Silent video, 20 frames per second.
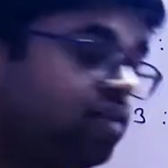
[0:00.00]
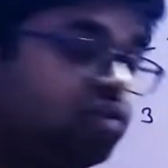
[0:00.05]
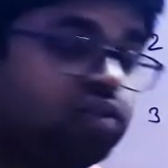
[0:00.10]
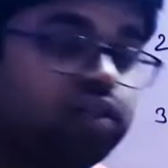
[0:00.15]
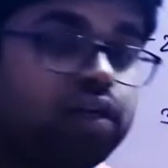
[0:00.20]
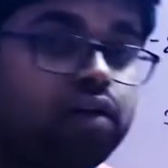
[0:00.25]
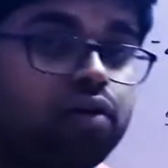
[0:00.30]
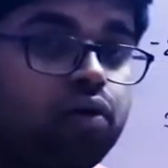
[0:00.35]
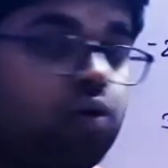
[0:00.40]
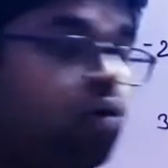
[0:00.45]

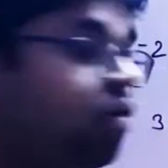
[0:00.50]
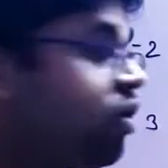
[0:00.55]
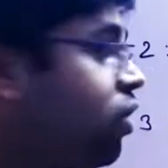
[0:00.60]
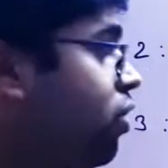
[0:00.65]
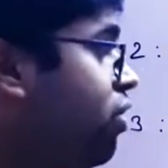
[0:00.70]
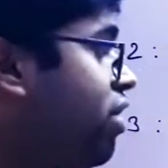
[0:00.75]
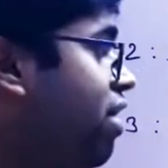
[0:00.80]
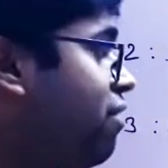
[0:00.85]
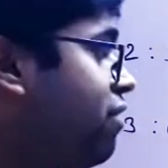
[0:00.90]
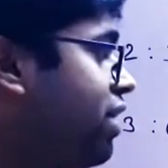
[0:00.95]
0, you'll
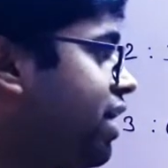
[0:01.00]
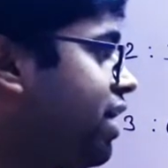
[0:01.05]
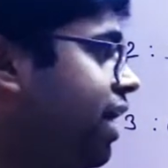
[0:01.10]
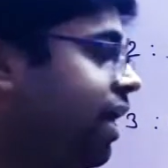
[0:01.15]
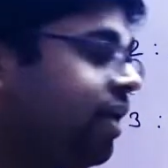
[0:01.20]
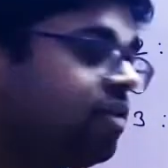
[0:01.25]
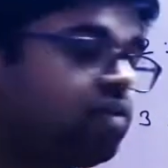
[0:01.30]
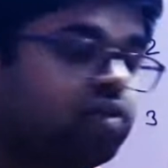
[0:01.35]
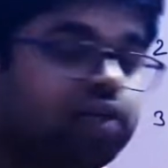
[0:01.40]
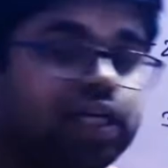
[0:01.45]
never
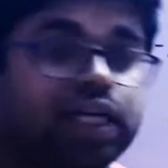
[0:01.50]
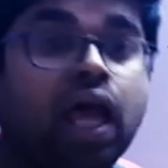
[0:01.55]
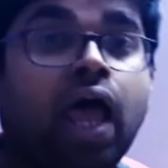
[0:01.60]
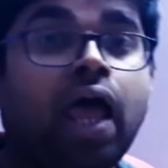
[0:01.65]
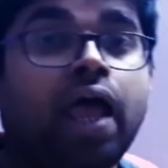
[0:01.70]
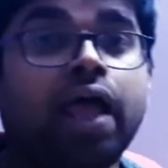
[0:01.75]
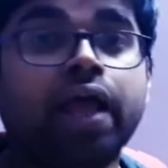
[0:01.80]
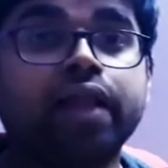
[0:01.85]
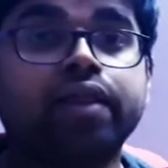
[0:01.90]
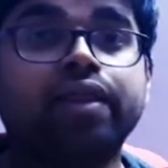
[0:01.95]
get 3.
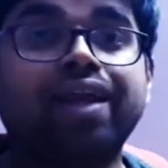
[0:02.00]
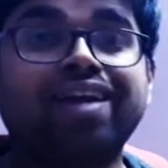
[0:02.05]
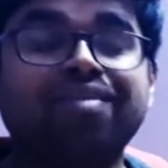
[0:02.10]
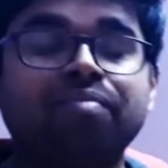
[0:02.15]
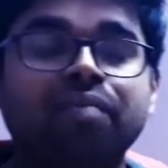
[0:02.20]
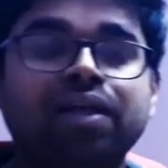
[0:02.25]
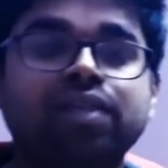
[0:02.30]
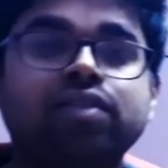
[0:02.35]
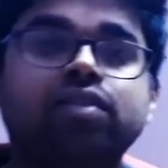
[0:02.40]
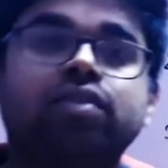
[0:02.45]
That
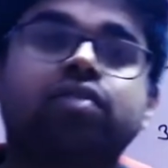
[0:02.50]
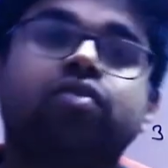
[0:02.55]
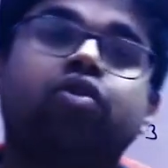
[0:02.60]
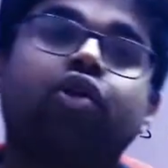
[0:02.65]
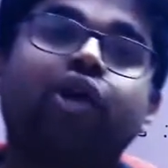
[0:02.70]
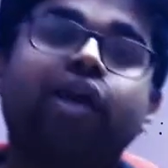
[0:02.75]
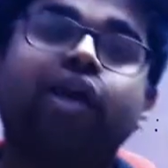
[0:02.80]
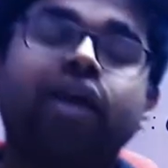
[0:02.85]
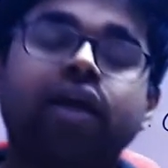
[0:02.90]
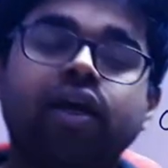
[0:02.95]
means
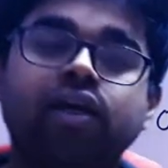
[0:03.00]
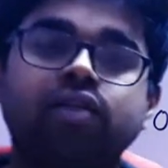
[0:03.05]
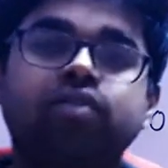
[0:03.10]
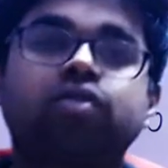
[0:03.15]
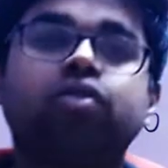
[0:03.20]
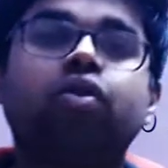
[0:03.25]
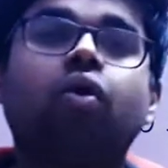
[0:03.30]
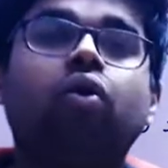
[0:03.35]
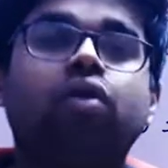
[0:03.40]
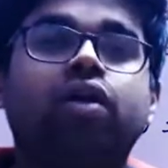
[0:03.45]
3 is
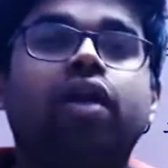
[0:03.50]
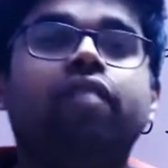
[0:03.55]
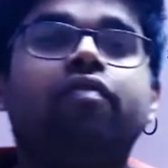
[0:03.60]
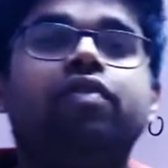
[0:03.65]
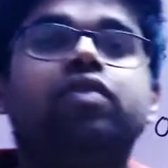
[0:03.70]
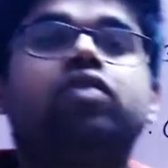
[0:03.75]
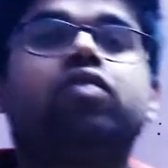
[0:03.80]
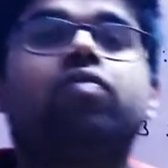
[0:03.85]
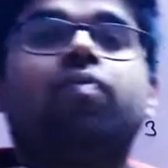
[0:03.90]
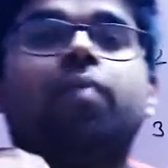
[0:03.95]
not
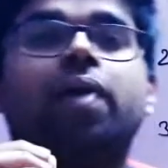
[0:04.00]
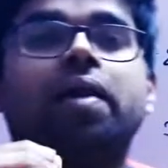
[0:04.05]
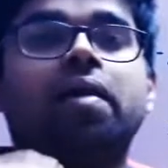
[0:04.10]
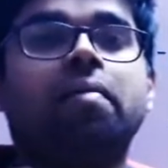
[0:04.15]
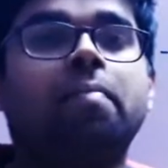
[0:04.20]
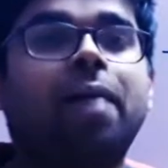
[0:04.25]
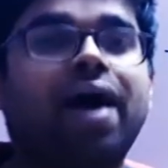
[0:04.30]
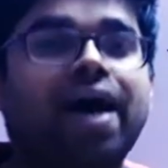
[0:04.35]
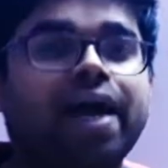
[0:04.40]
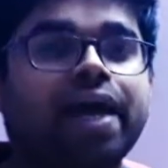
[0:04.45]
divisible
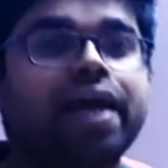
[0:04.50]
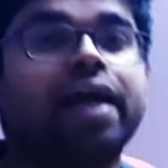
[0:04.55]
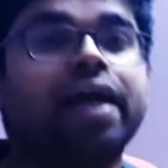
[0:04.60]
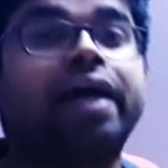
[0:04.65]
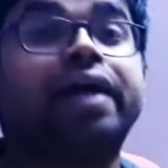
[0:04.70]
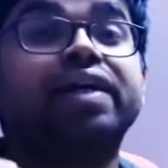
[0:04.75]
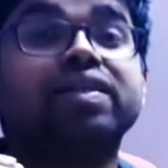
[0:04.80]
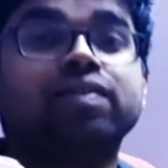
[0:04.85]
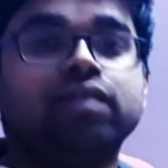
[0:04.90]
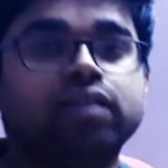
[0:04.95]
by
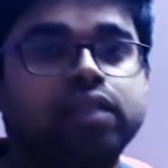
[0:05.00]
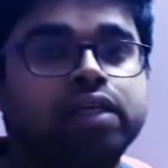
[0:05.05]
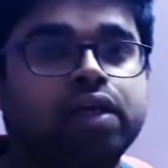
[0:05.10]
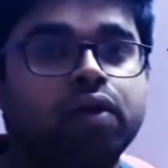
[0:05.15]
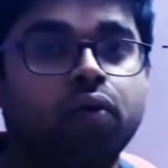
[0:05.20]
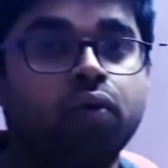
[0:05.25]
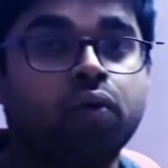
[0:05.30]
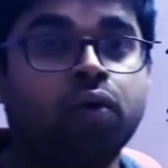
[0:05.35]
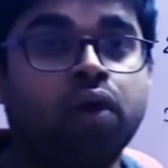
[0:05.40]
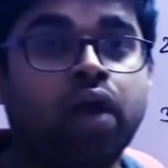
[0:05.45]
0.
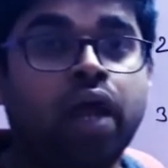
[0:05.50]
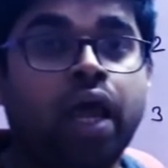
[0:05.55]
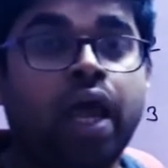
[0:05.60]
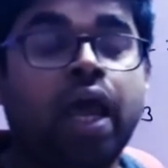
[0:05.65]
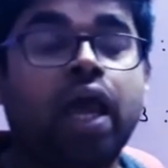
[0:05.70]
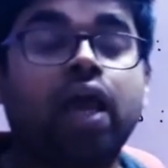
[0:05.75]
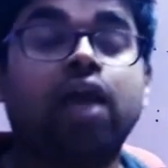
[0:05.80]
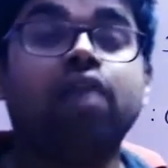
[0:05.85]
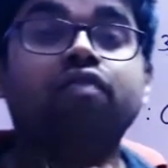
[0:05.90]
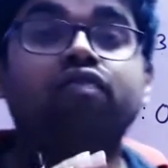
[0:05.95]

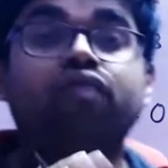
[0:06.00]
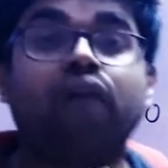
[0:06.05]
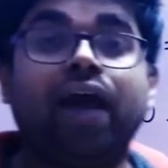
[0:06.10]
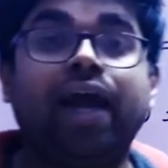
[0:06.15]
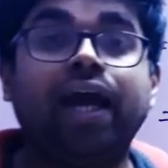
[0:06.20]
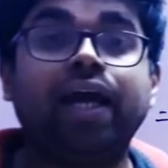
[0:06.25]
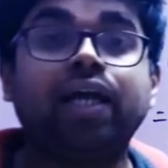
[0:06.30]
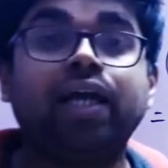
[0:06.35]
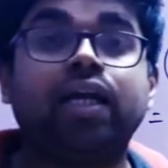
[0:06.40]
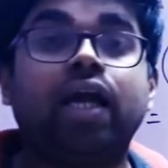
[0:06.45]
In
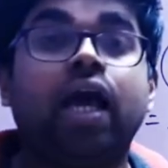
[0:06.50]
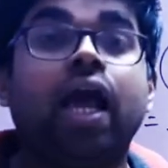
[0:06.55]
fact,